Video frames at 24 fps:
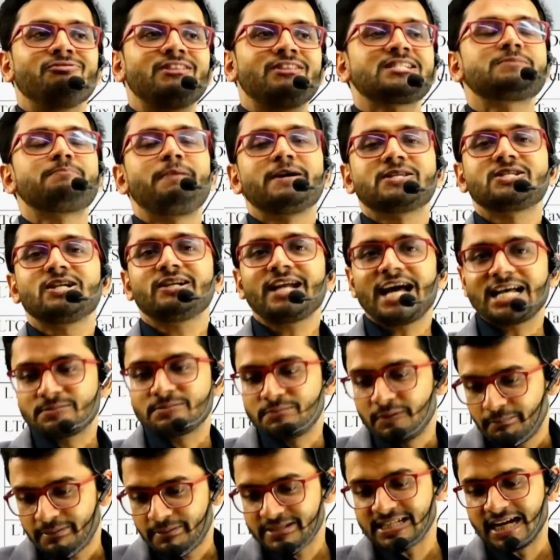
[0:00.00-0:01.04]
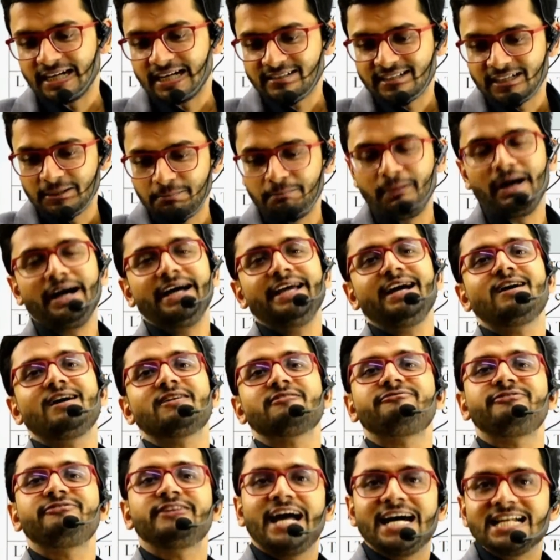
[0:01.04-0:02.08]
this budget has been presented by
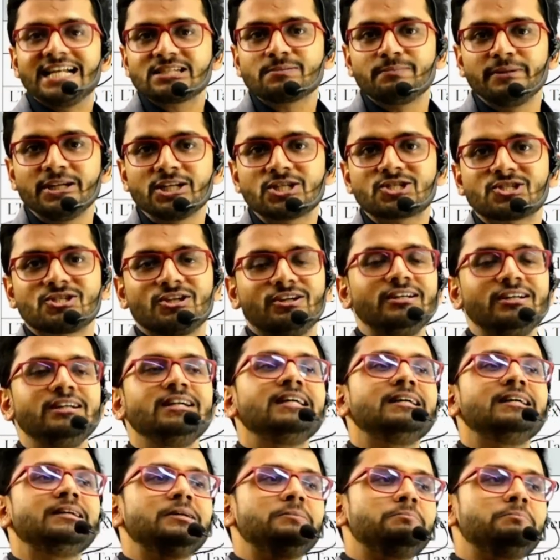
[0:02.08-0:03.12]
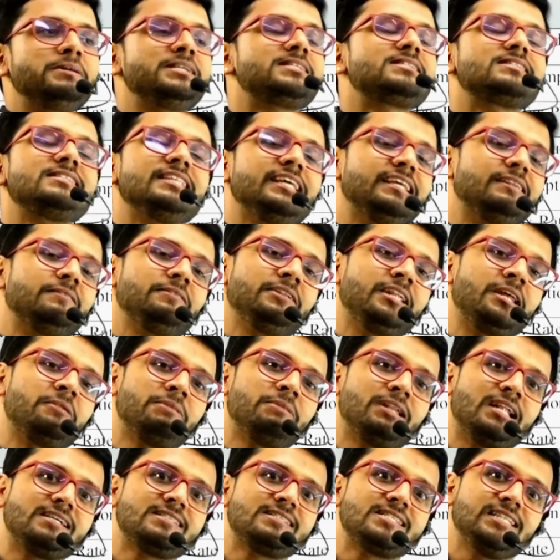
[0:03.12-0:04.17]
our finance minister, Ms.
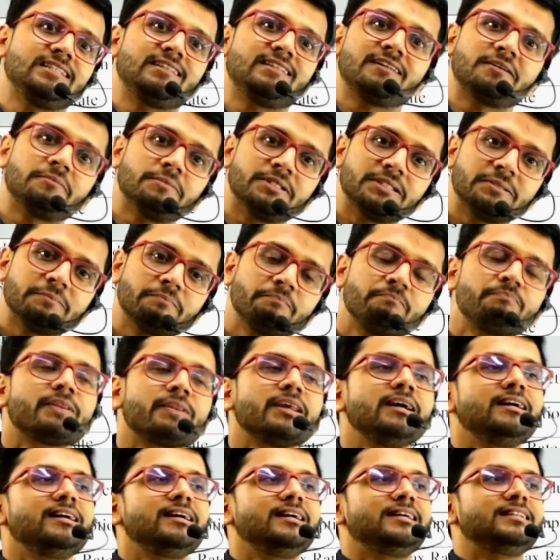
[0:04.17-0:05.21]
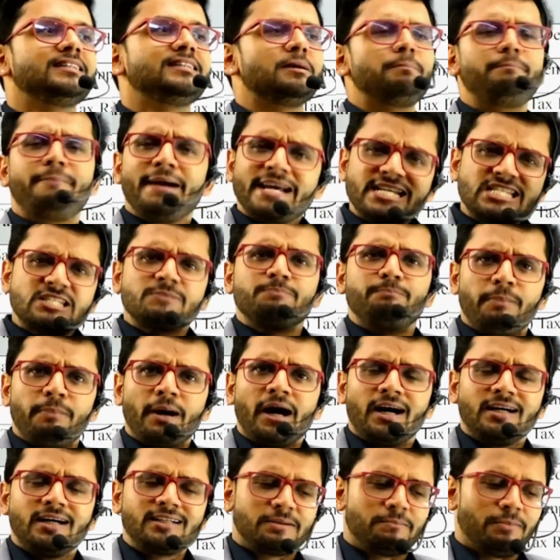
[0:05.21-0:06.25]
Nirmala Sitharaman. The best
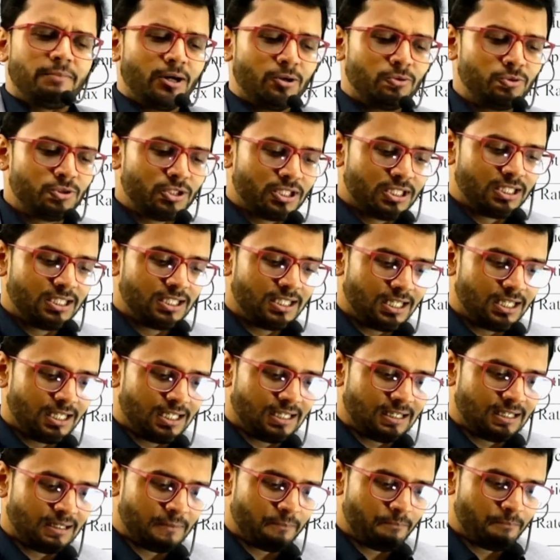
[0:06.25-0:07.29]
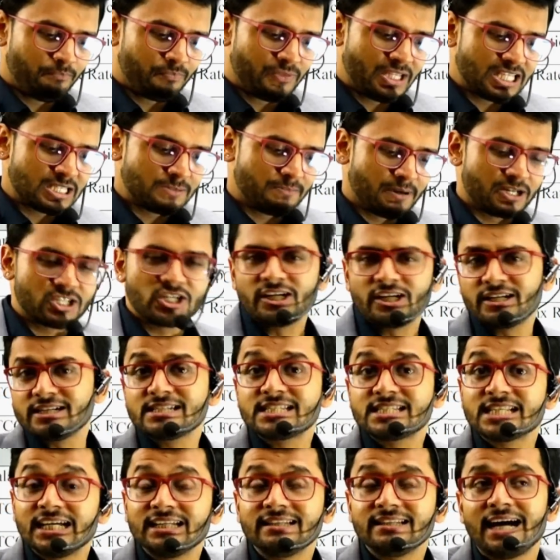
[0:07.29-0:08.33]
part about this budget
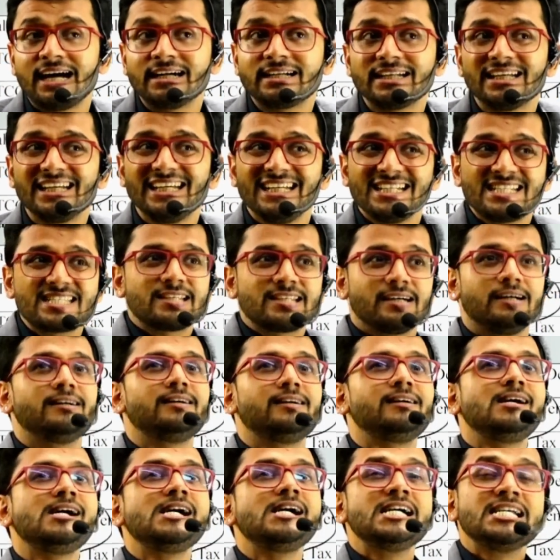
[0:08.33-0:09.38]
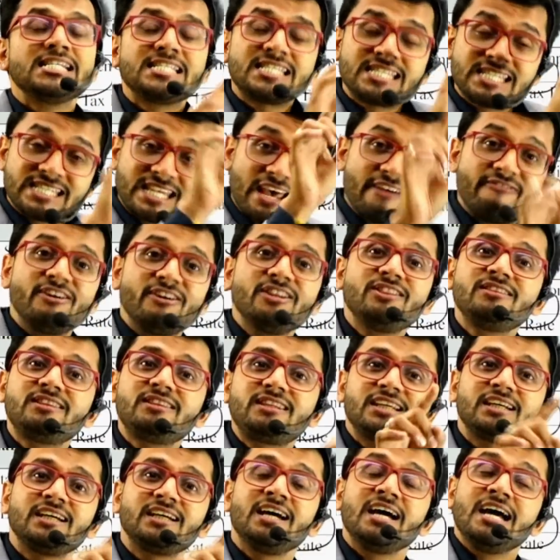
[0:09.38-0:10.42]
is that it's her
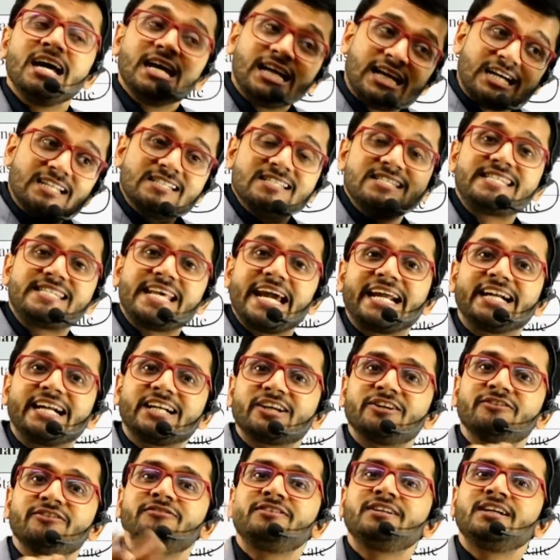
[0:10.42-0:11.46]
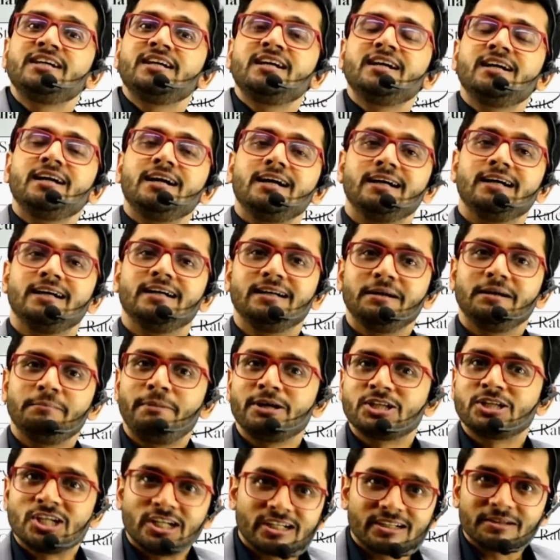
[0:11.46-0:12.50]
7th consecutive
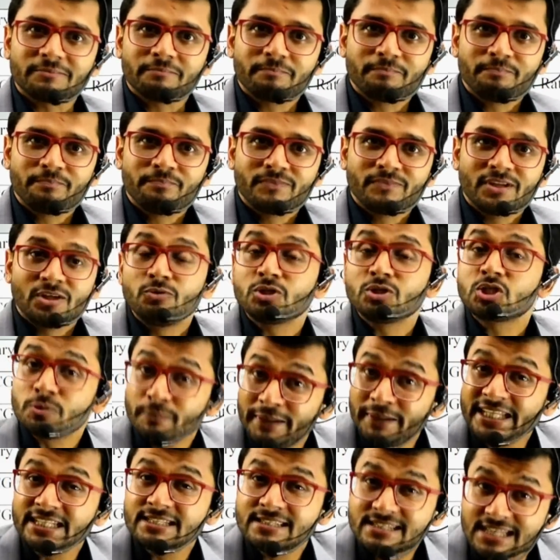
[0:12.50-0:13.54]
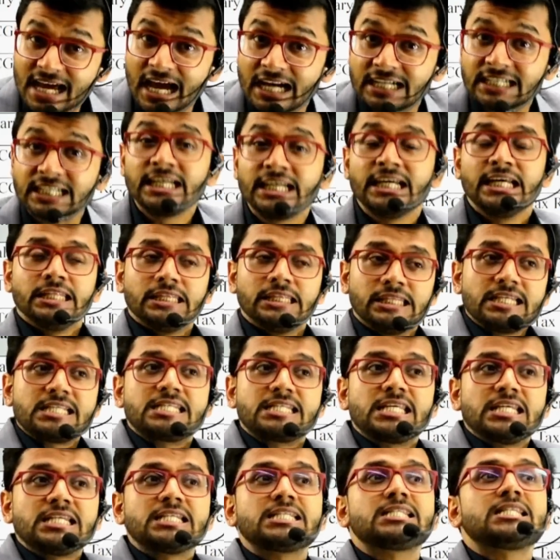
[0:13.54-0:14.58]
budget, which means that
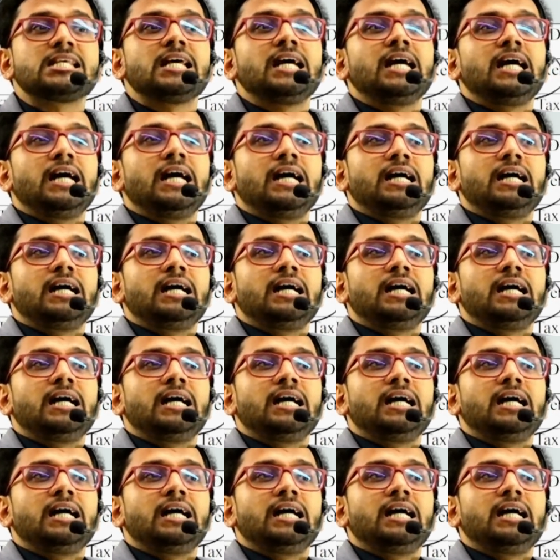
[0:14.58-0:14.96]
this is